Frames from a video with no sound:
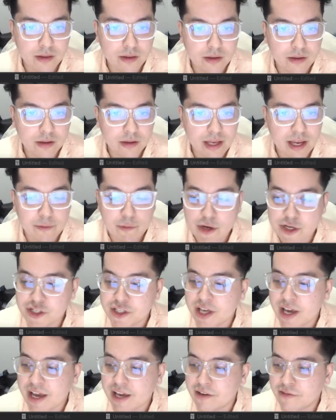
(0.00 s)
and reach
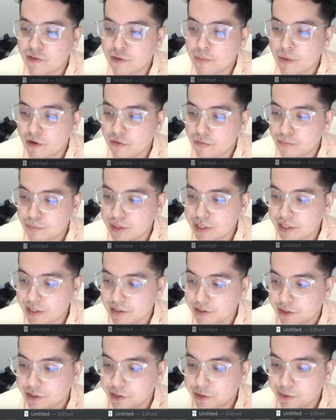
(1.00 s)
the end for both P and
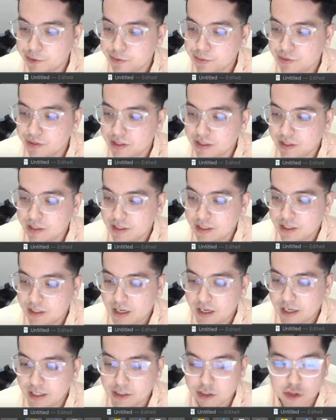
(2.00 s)
Q,
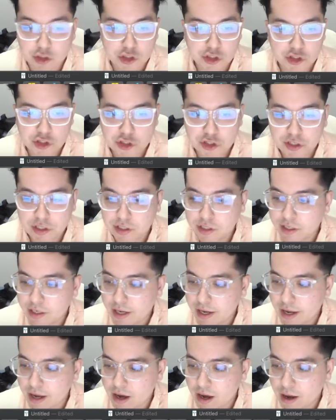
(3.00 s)
you should
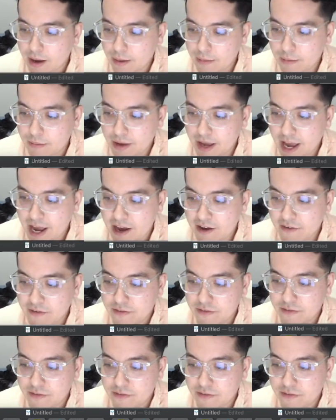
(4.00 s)
have